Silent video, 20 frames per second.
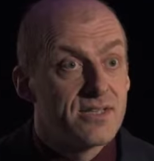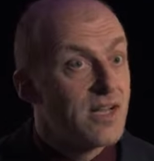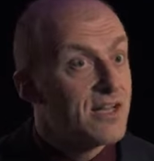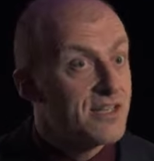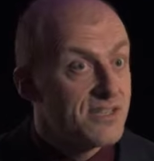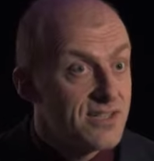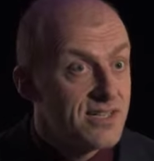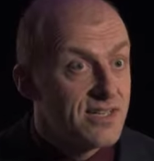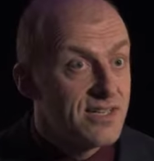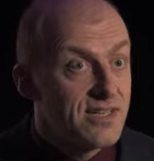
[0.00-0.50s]
I
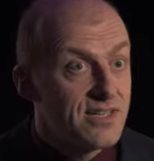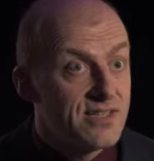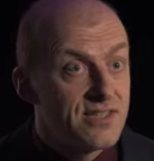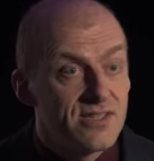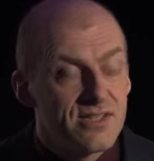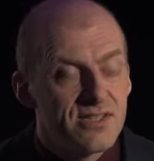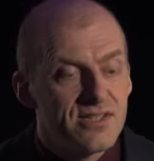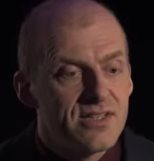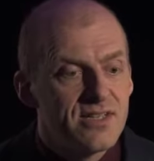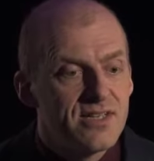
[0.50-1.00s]
see
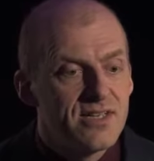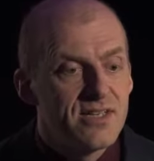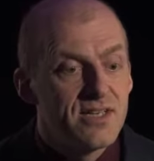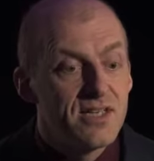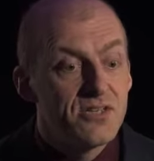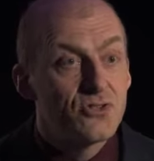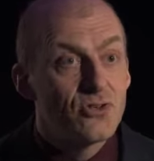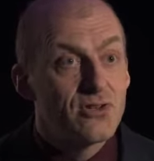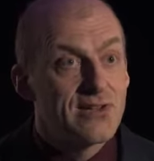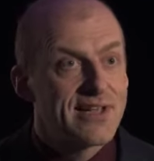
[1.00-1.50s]
it,
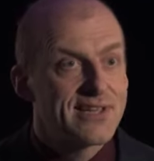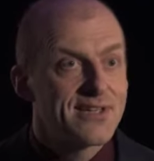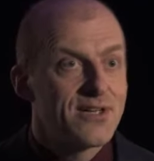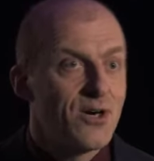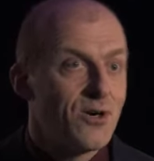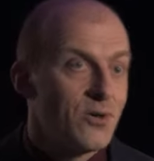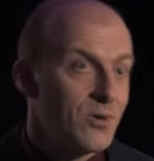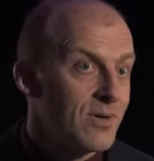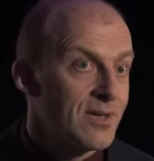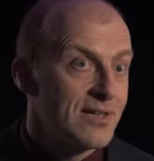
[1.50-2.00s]
is to let
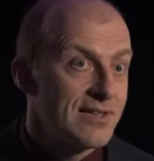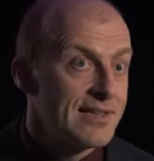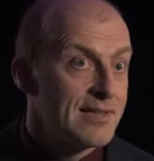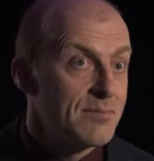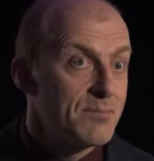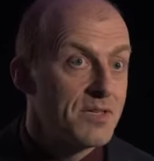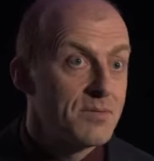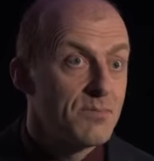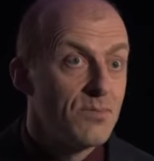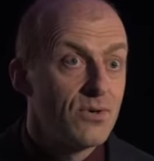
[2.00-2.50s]
go a little
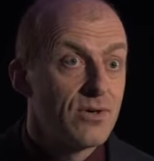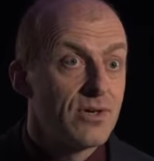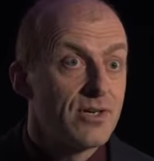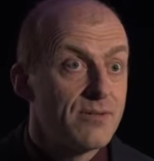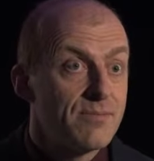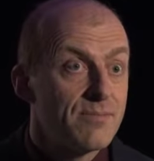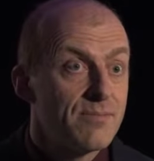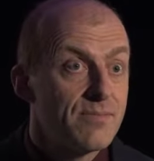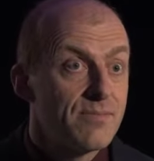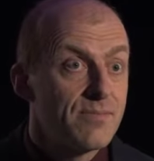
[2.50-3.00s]
bit more.
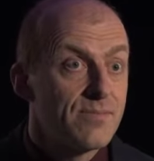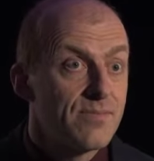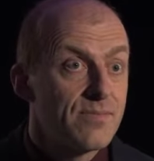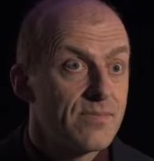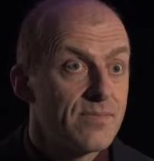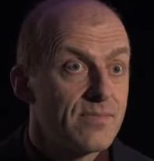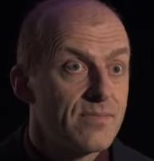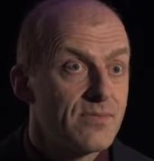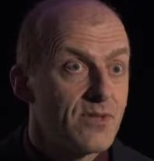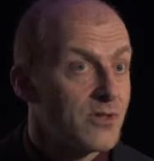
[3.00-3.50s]

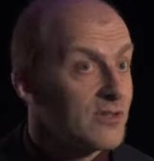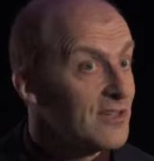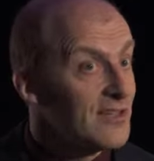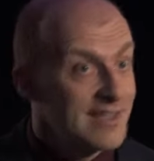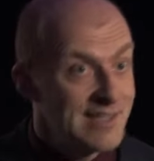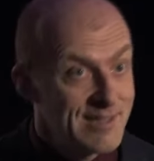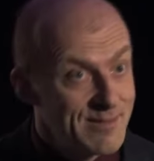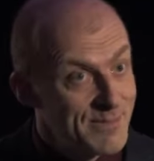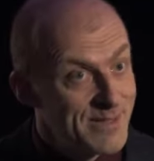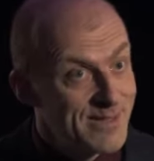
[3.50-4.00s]
Not a
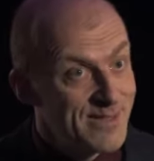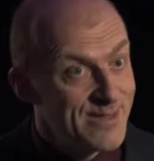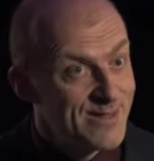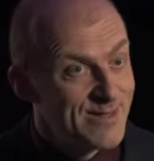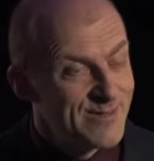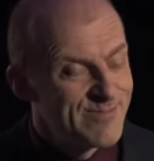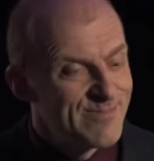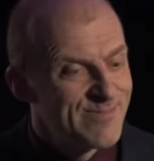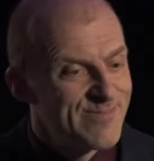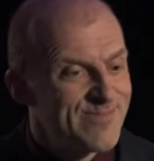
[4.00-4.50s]
little bit,
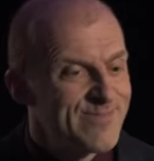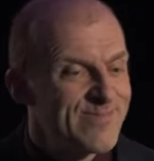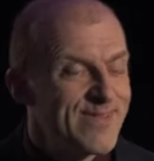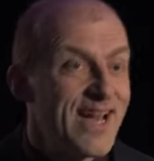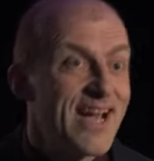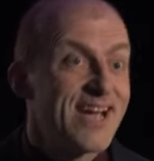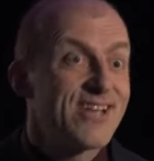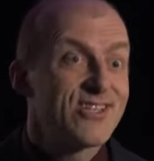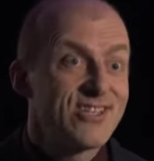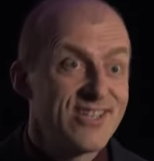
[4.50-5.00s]

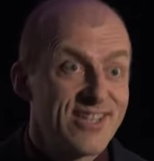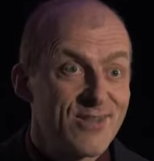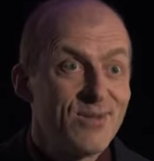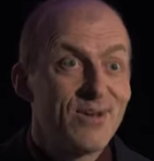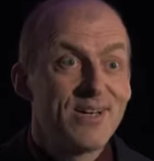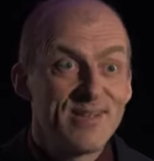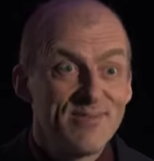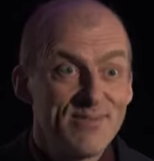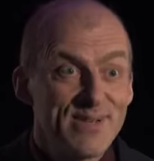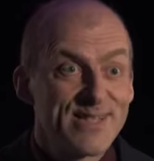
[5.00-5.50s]
actually
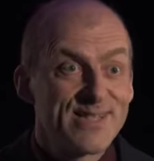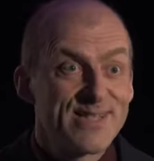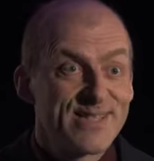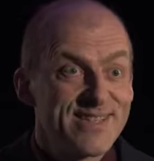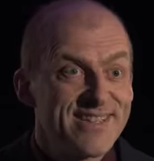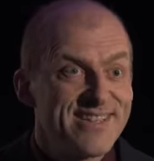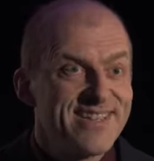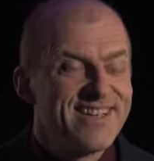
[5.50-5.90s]
quite a bit.